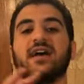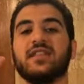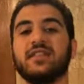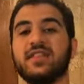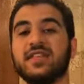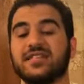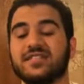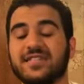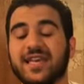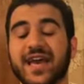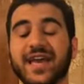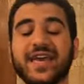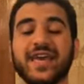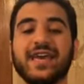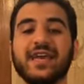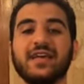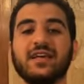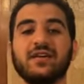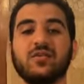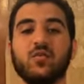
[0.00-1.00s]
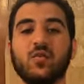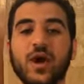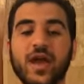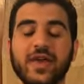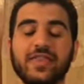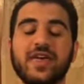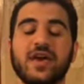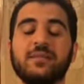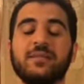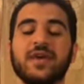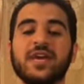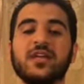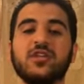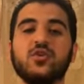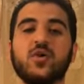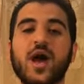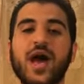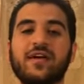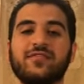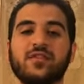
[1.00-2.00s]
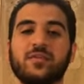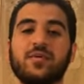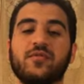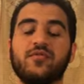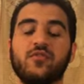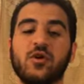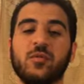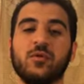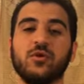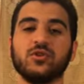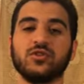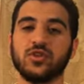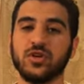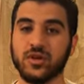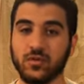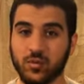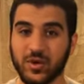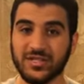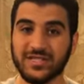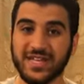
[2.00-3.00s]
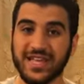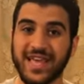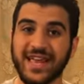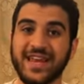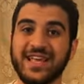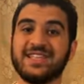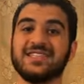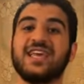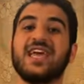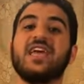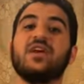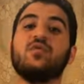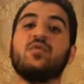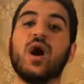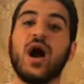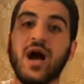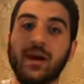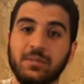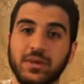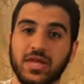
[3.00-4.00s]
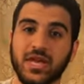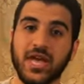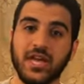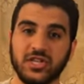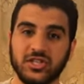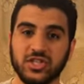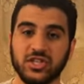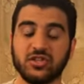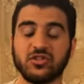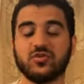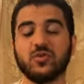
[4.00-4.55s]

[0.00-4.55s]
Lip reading: The second way that me and you have to perform ghusl, once again, is a obligation.